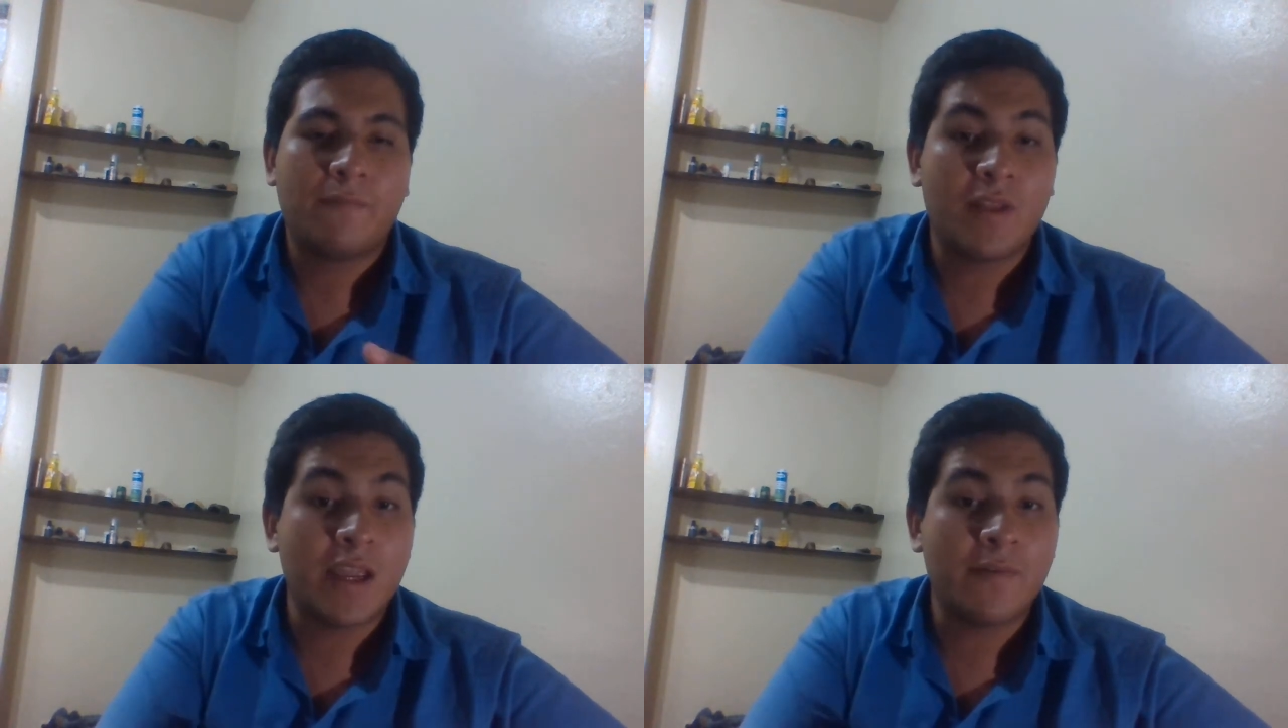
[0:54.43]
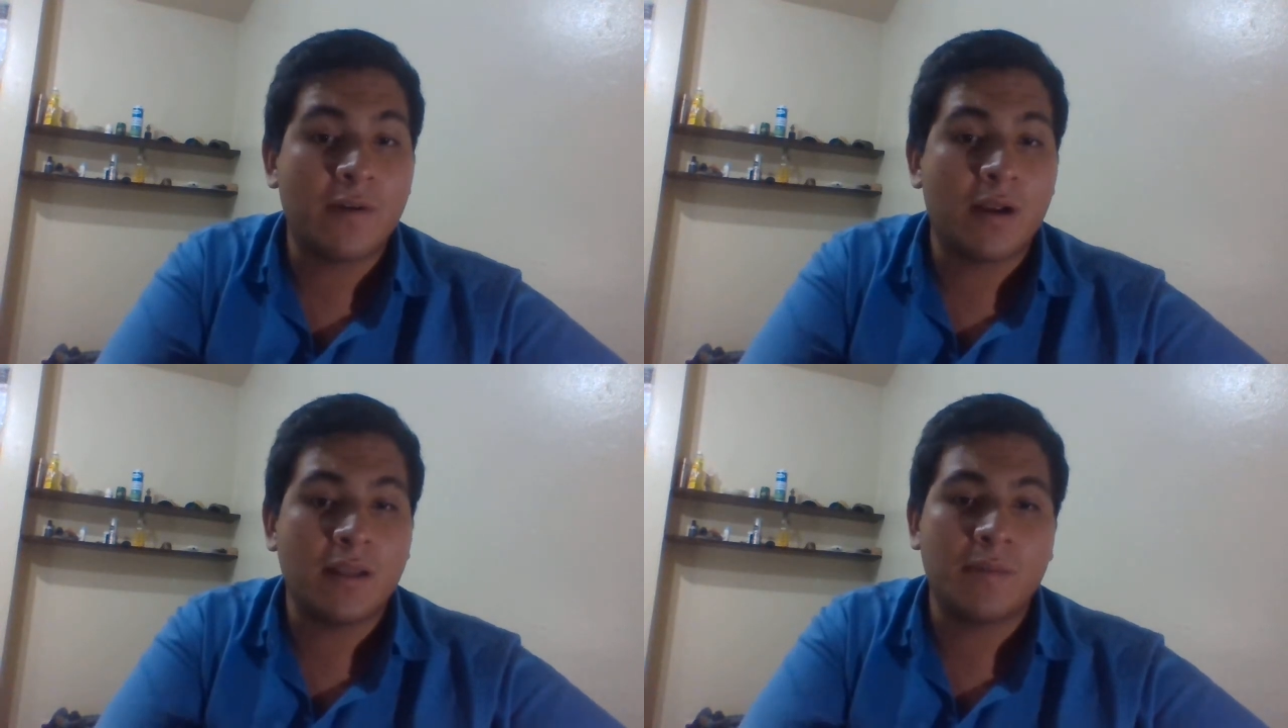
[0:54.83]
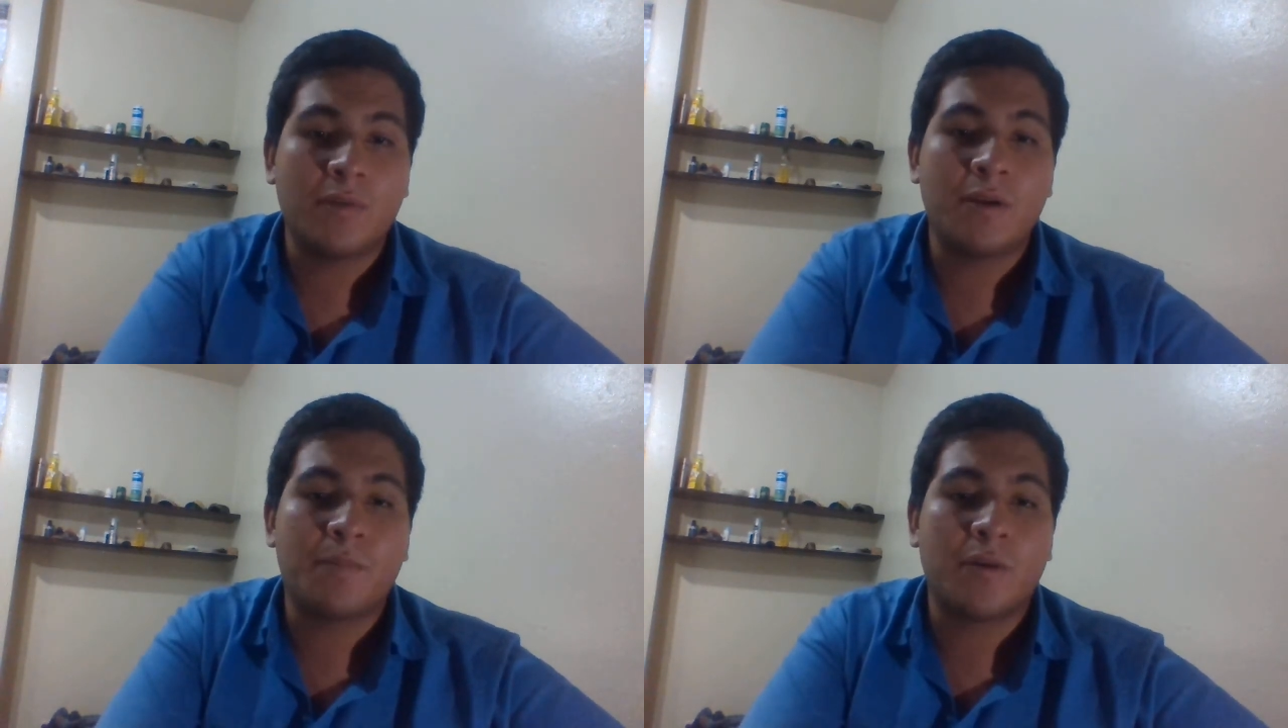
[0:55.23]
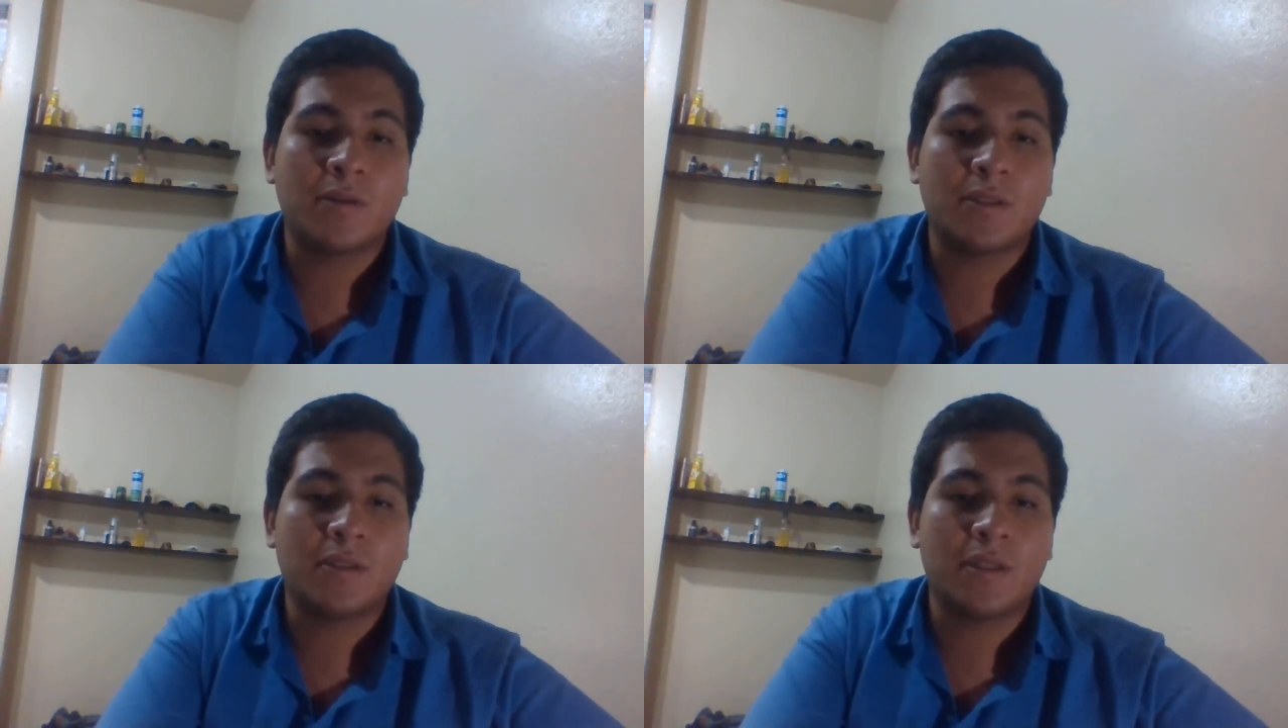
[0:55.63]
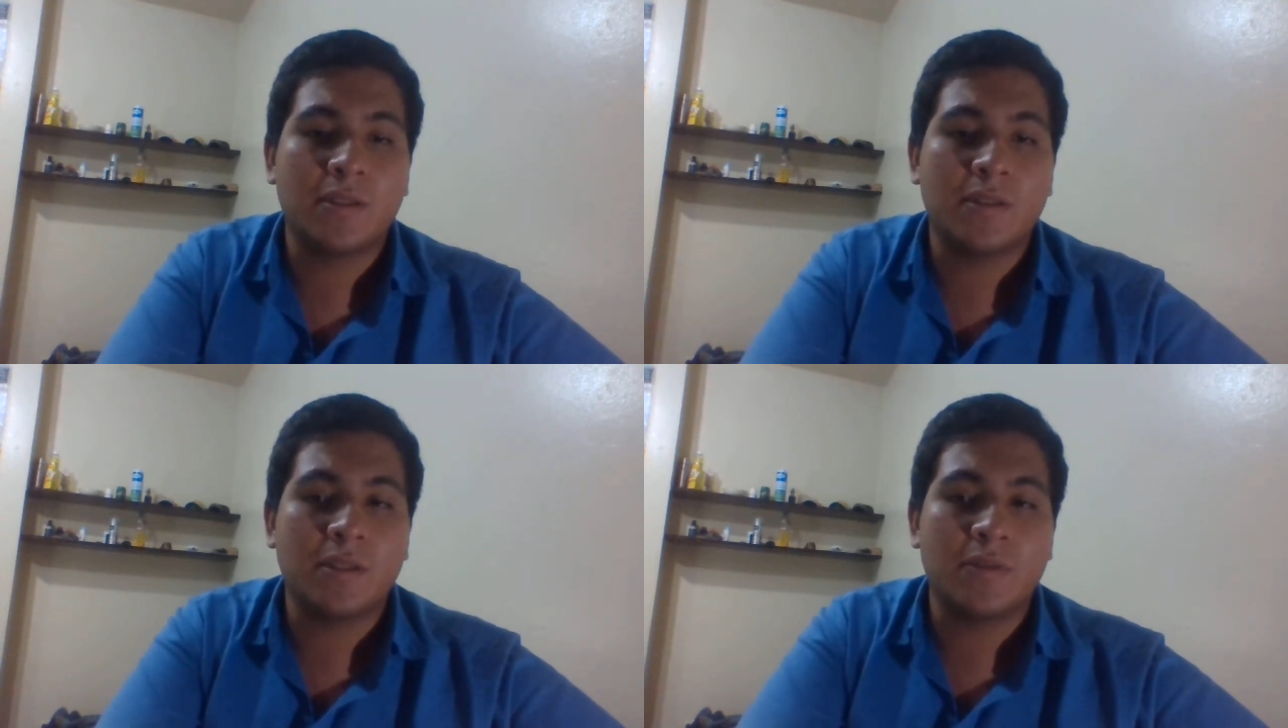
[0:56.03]
flavor, and the more important,
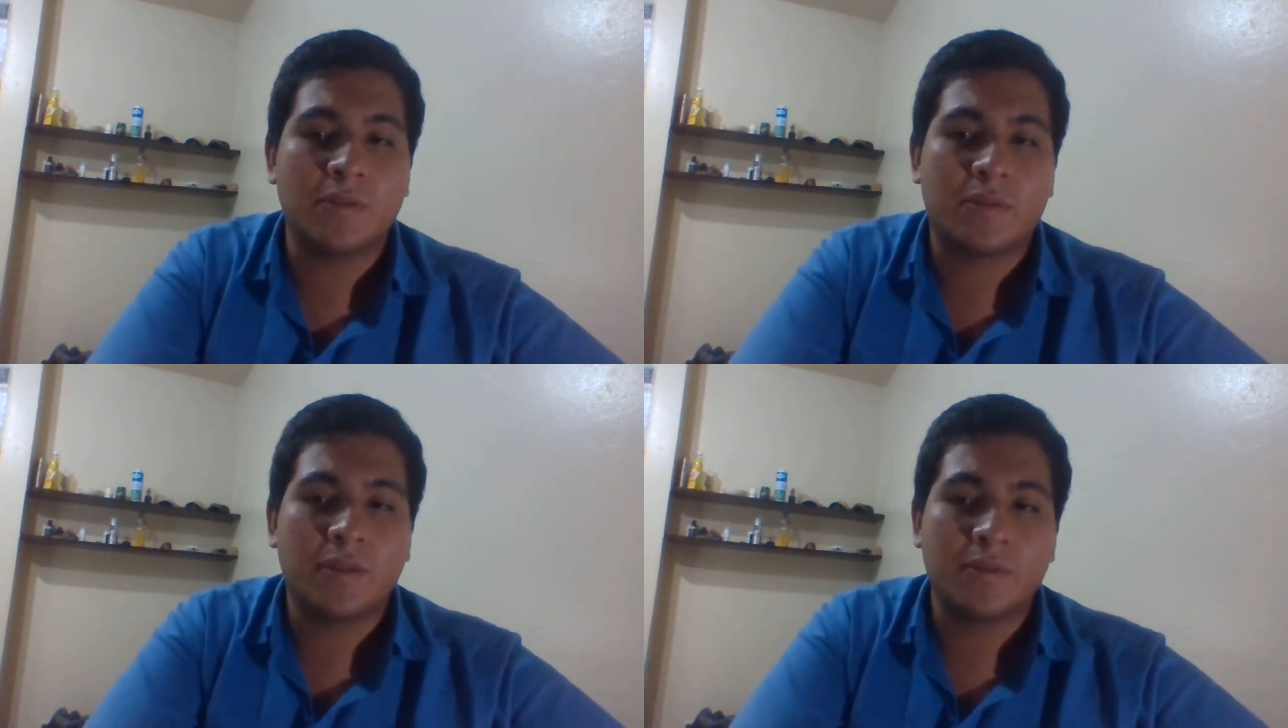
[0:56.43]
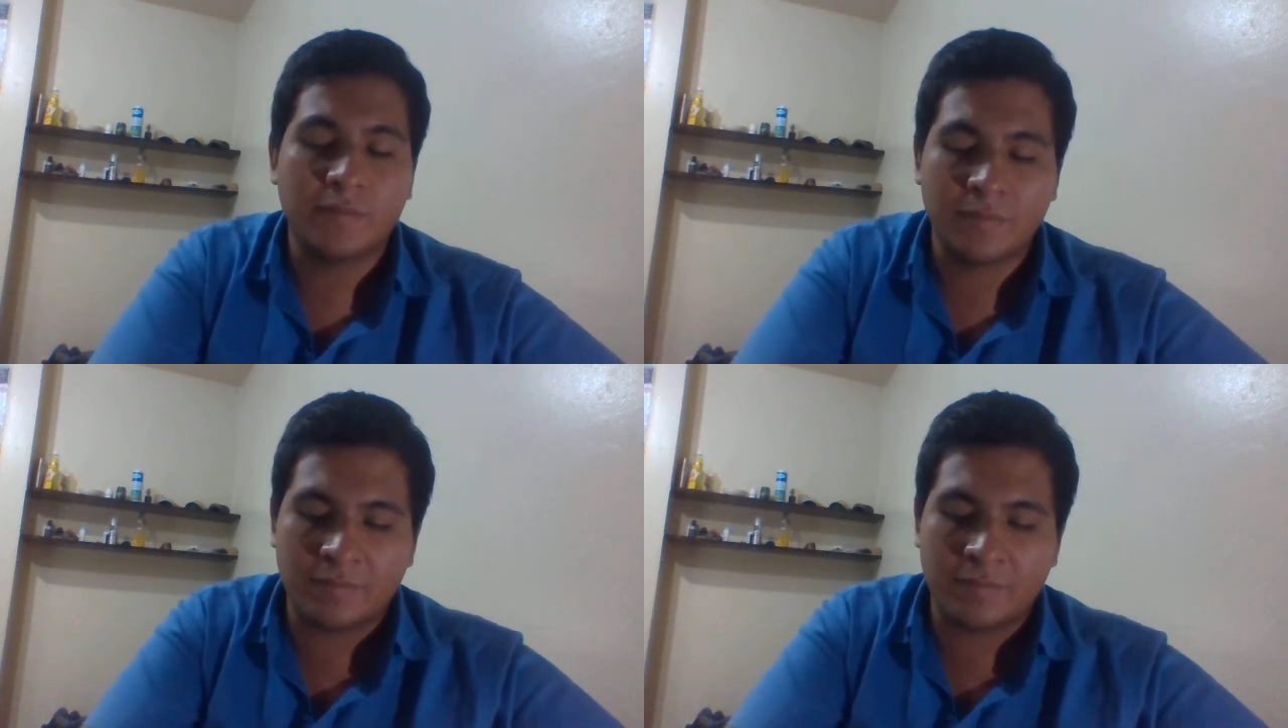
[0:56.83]
the nutrients.